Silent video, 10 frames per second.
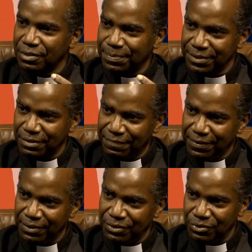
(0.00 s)
specific
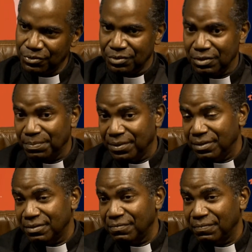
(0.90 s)
issues just
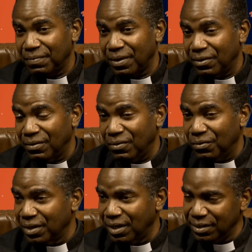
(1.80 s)
because of our
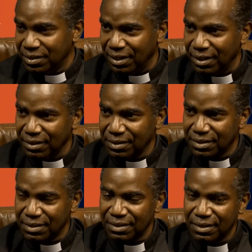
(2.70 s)
own
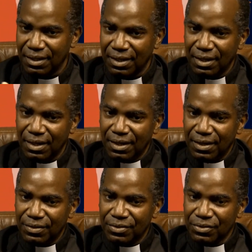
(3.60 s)
contexts.
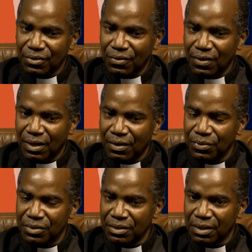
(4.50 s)
So I
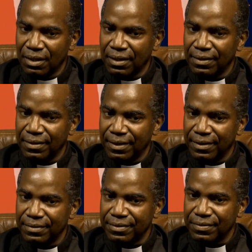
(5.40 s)
would say
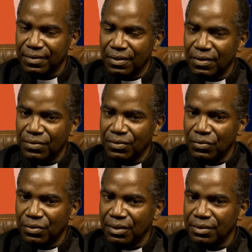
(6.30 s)
that
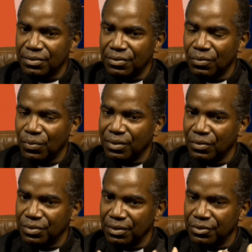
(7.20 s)
learning to know what
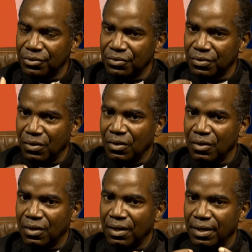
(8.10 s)
those issues
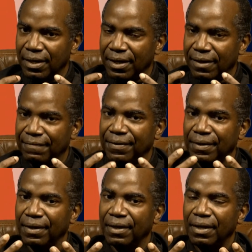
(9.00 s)
are and
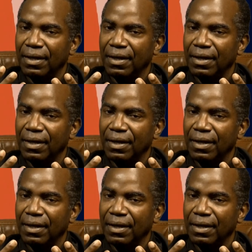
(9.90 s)
having